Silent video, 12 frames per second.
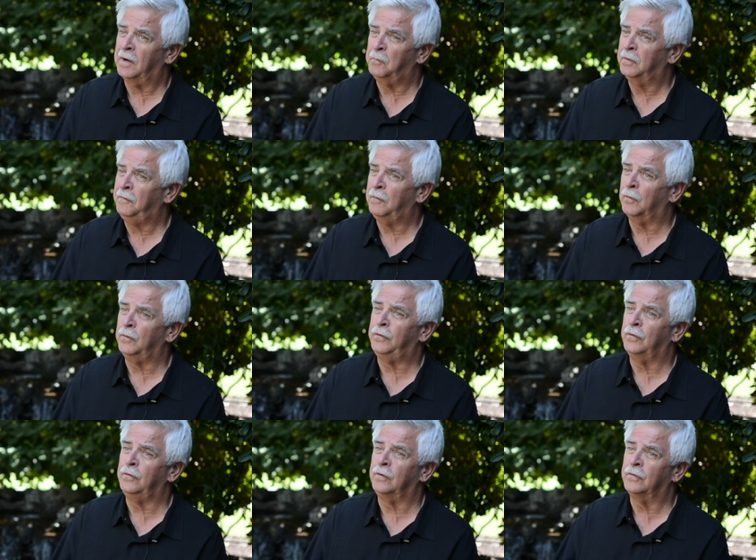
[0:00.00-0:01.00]
I believe we were
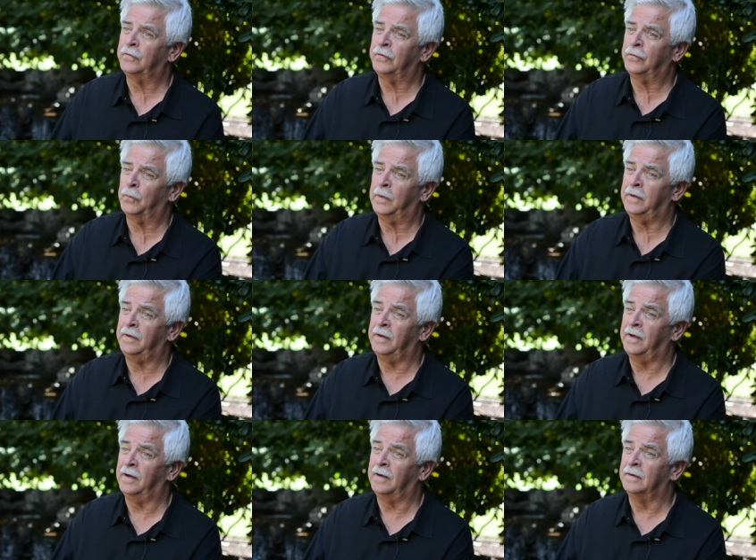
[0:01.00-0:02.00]
juniors, is when
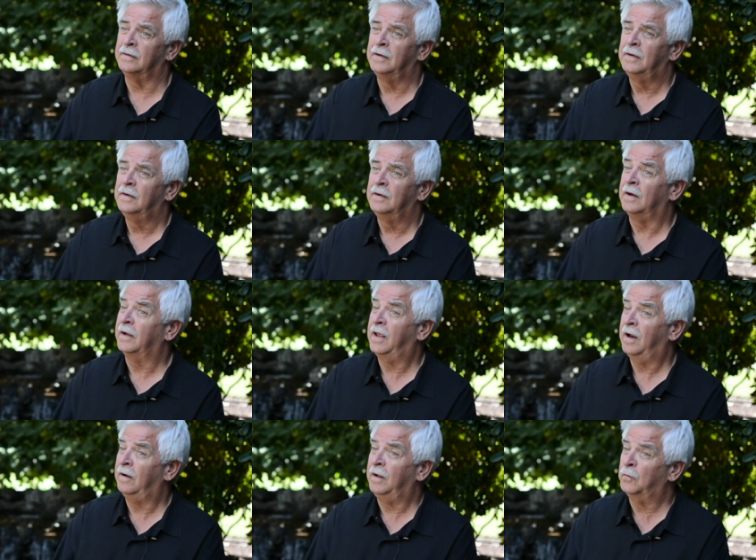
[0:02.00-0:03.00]

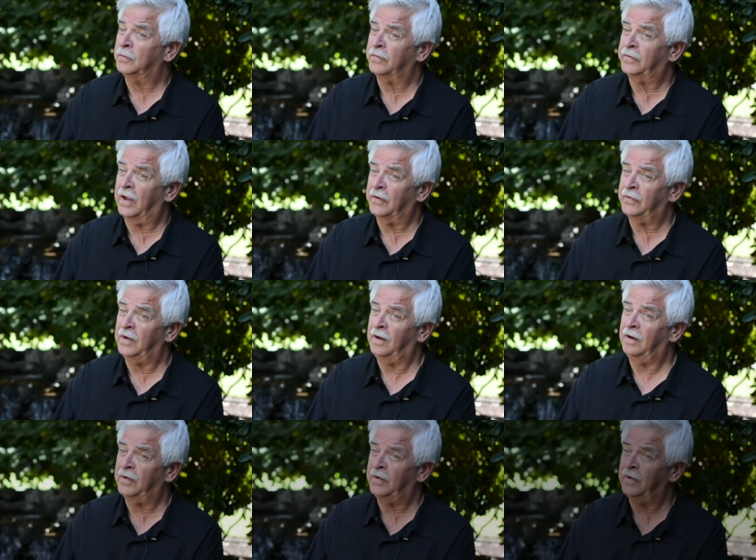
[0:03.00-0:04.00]
Kennedy was
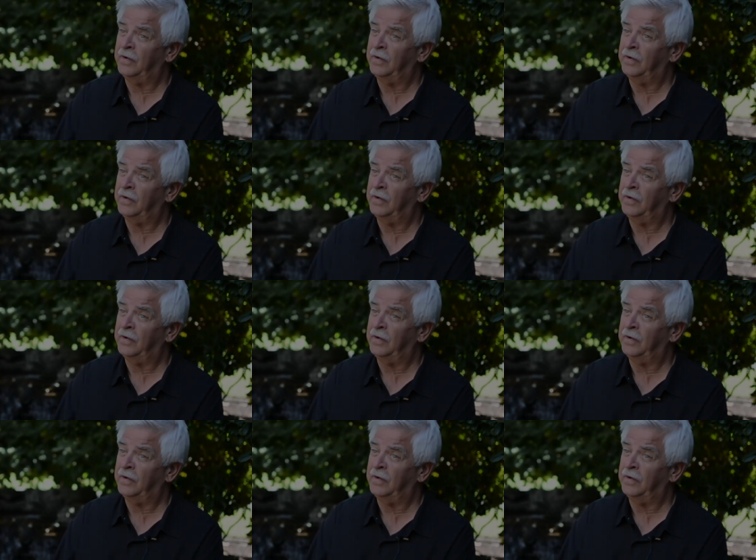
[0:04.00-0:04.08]
assassinated.